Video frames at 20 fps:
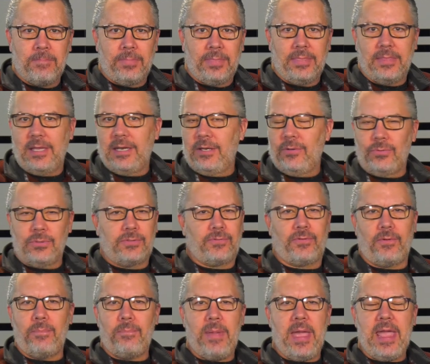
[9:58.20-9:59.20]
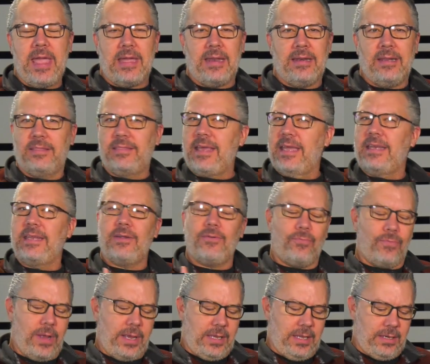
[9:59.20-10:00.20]
that it was from man, they didn't
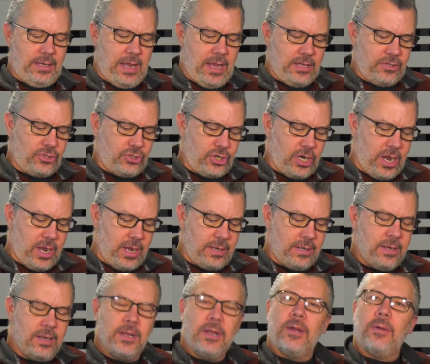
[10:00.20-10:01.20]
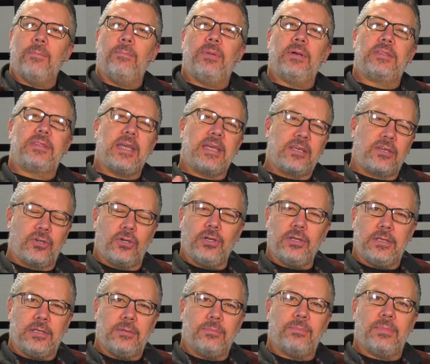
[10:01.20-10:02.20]
recognize John but they
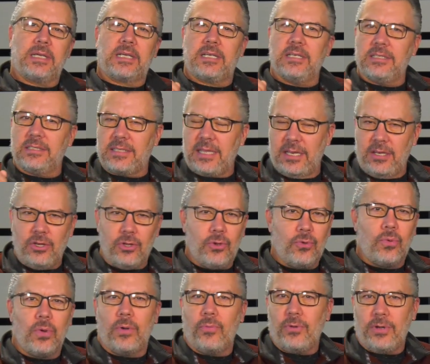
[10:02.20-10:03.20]
couldn't because they knew what